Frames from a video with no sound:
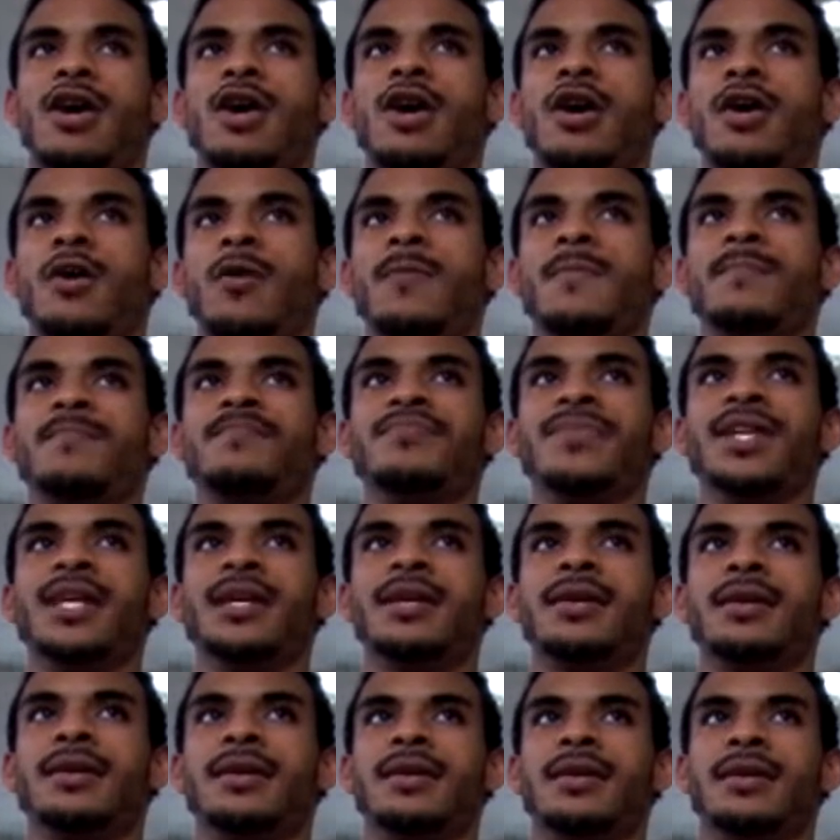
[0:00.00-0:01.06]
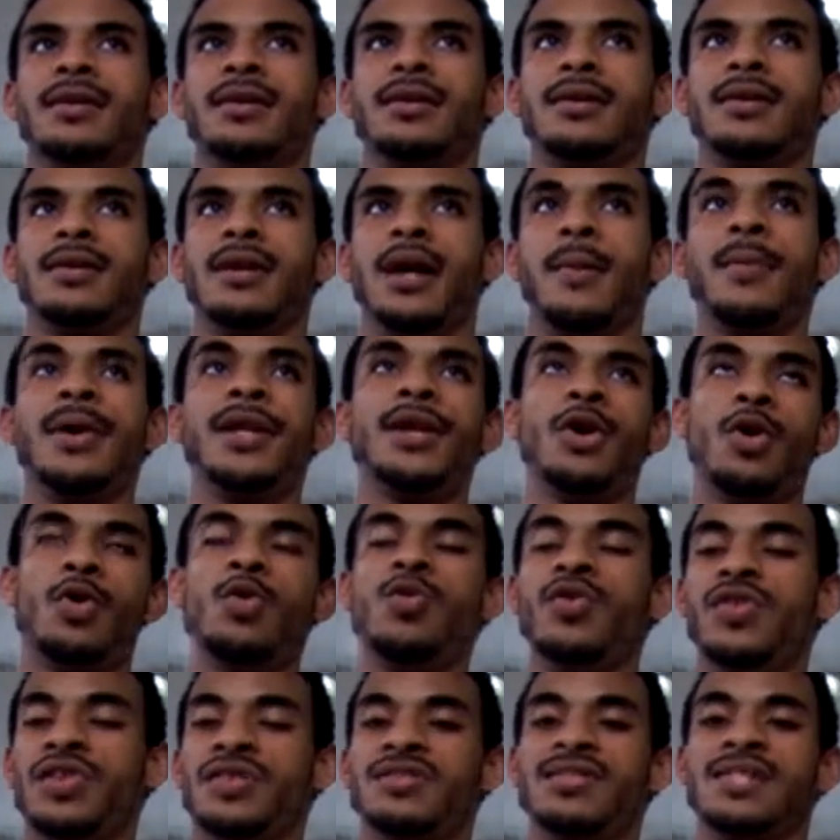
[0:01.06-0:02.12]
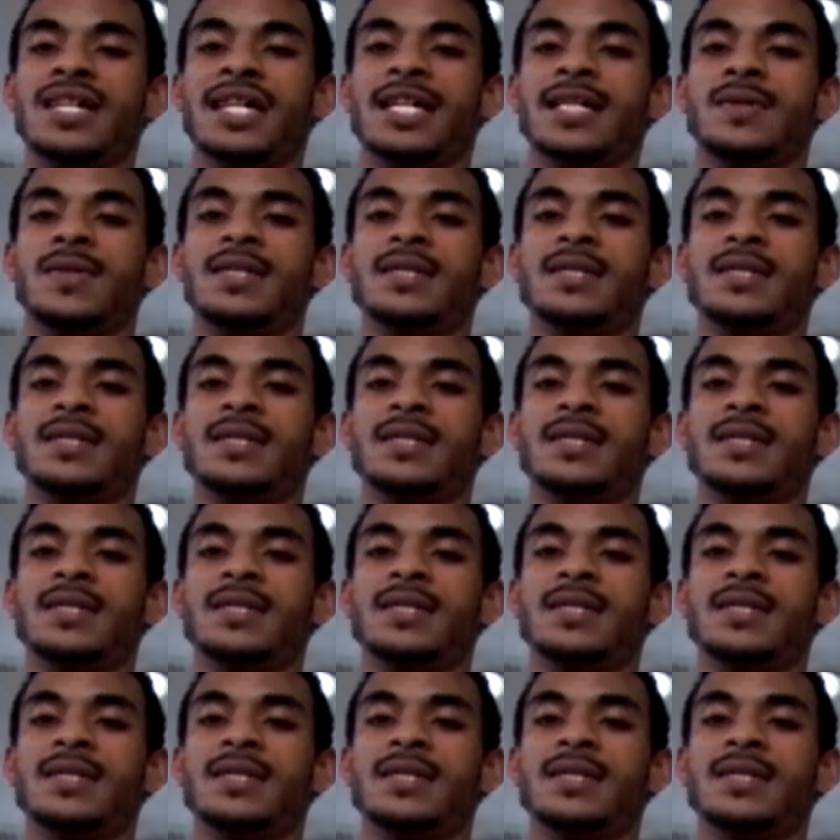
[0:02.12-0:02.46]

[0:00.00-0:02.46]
"Oh," and we know who this is.